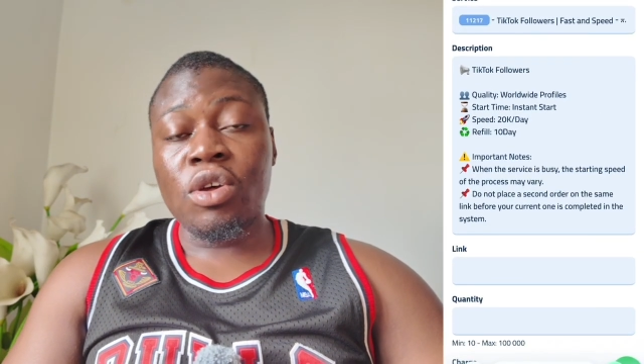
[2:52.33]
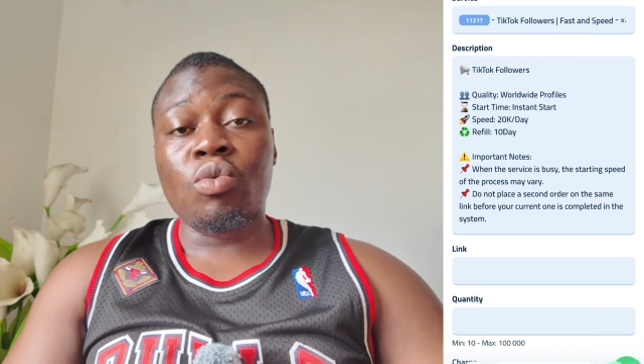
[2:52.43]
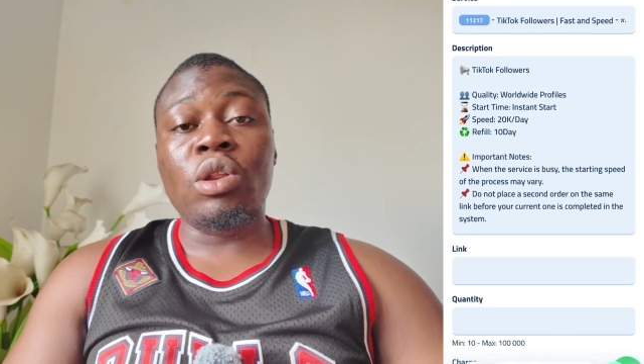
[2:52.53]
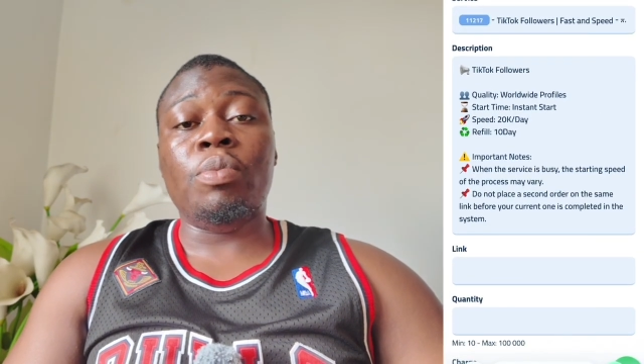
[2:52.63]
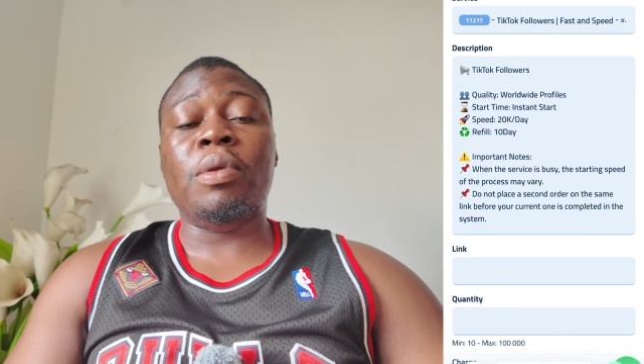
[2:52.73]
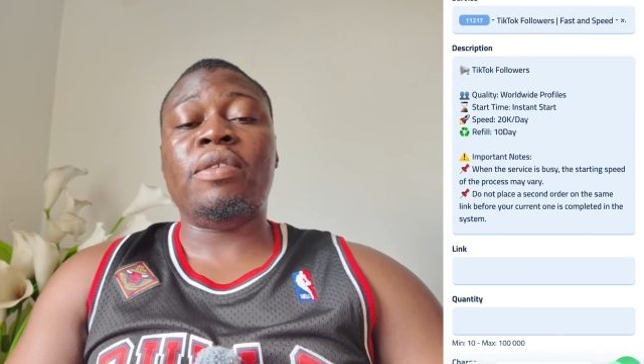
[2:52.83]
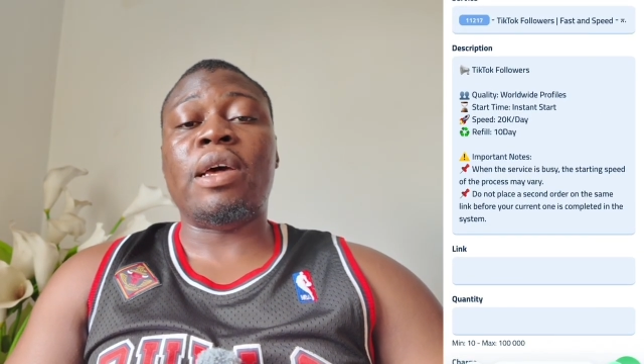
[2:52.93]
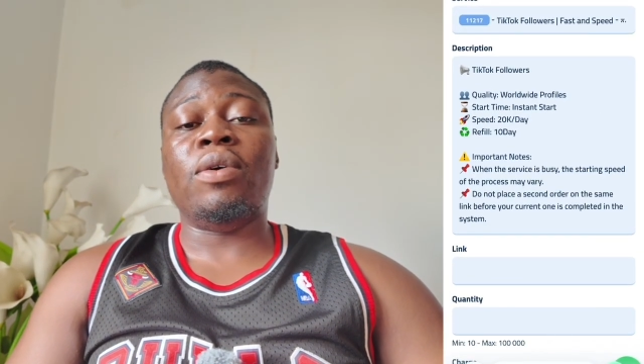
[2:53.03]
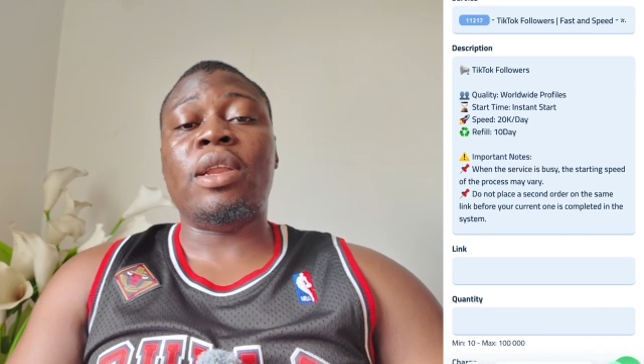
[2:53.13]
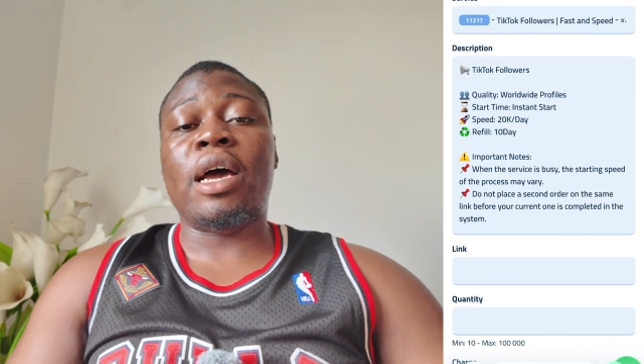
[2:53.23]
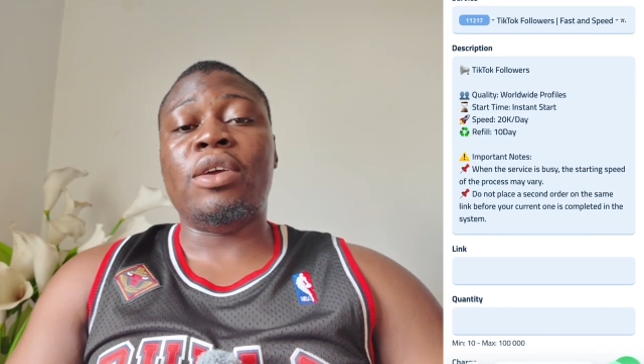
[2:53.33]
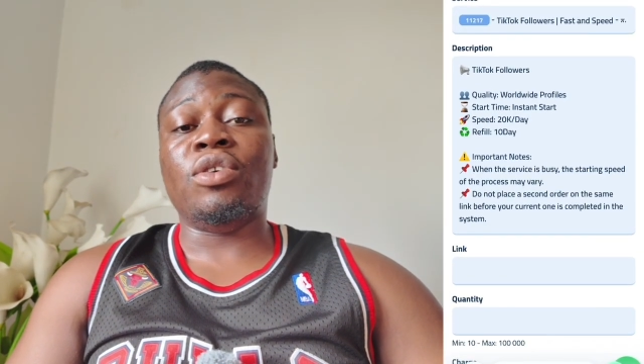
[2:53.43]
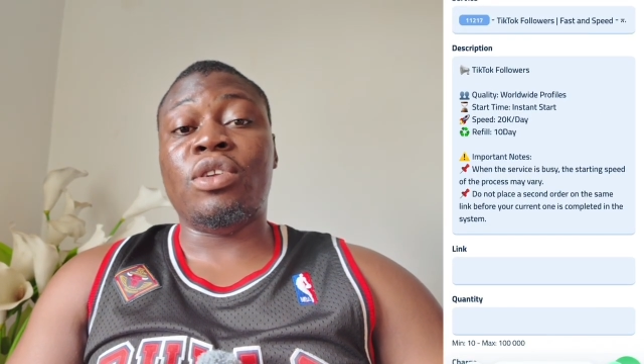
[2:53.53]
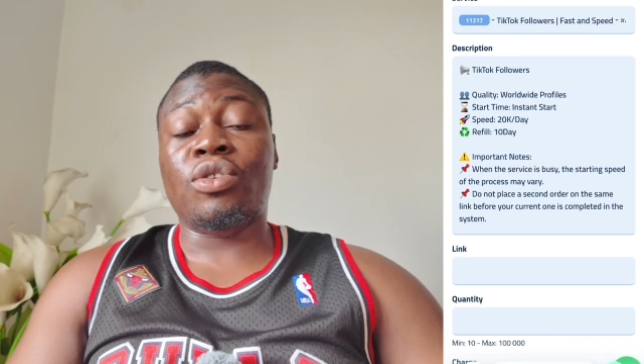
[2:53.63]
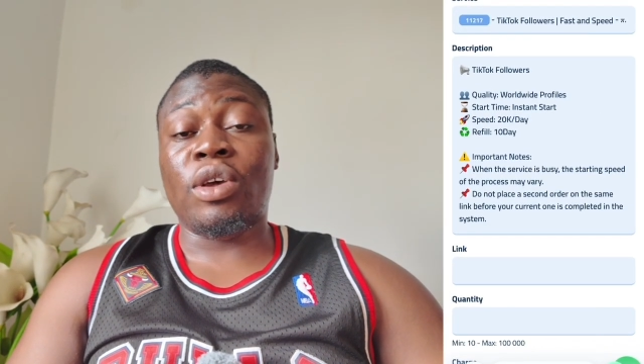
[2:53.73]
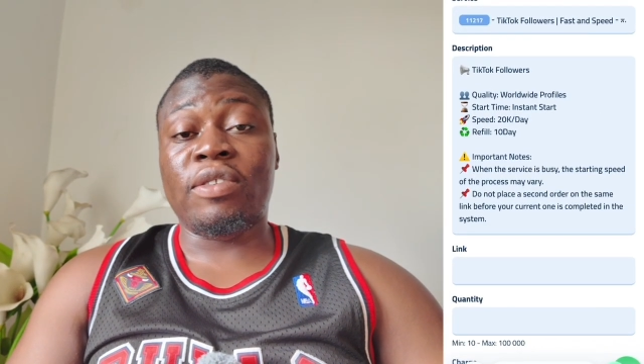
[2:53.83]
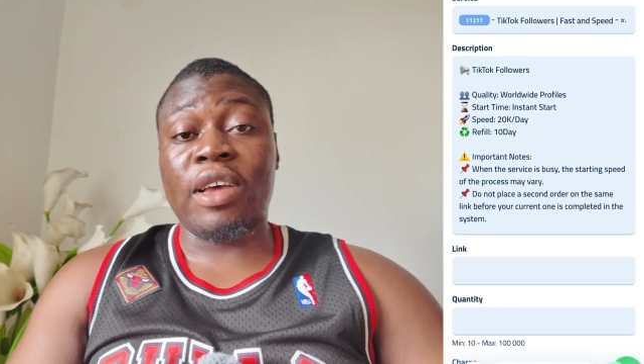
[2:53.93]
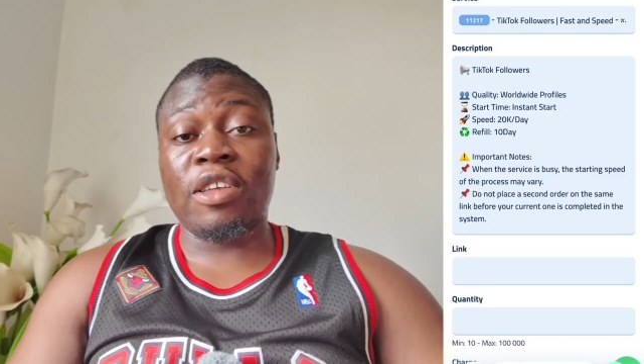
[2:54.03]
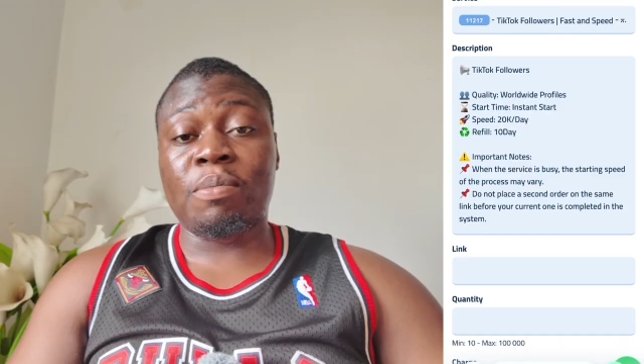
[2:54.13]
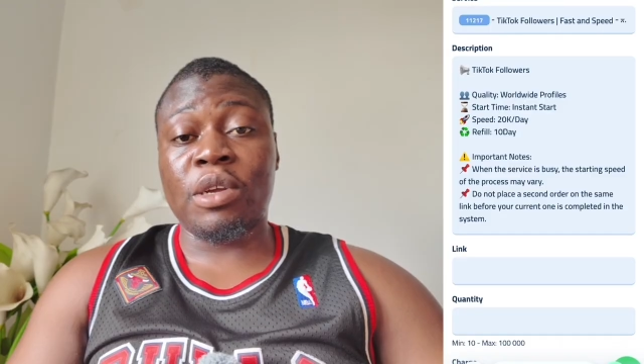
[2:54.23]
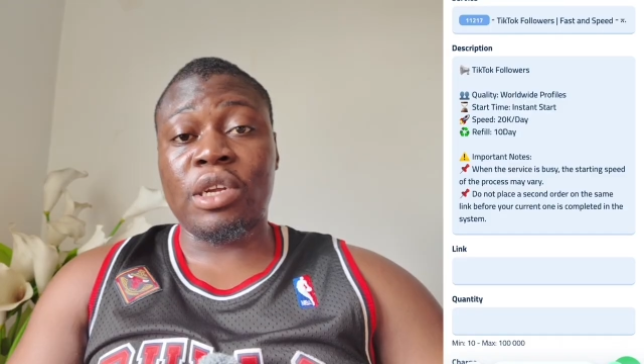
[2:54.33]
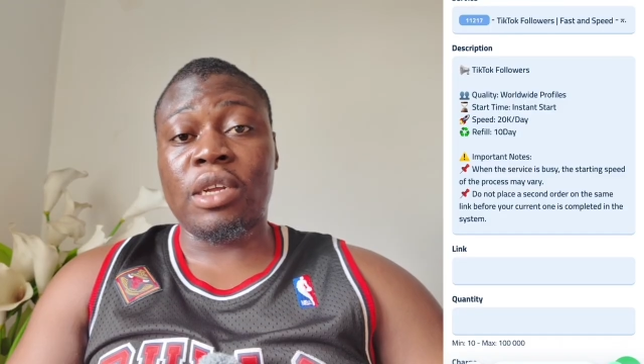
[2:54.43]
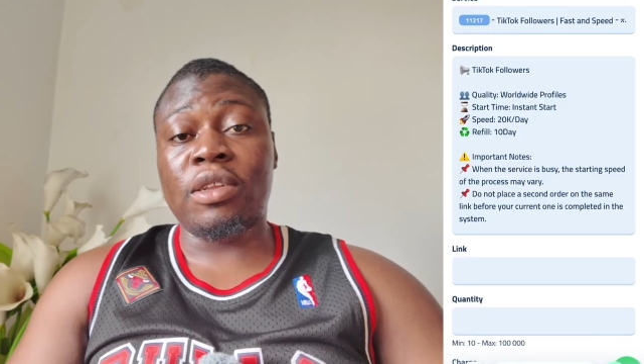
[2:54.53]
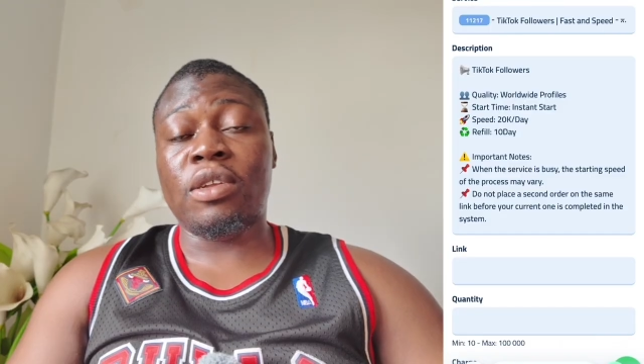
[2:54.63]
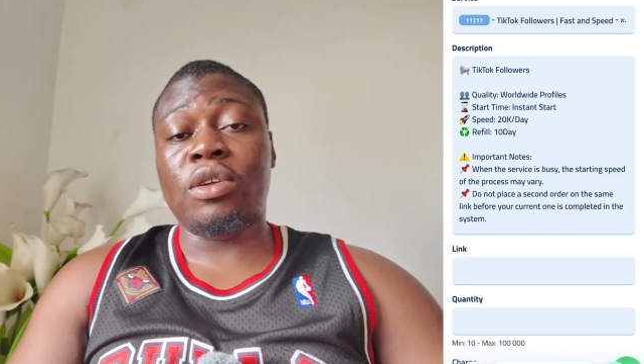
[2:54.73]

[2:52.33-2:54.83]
when you place an order, you don't need to exercise patience.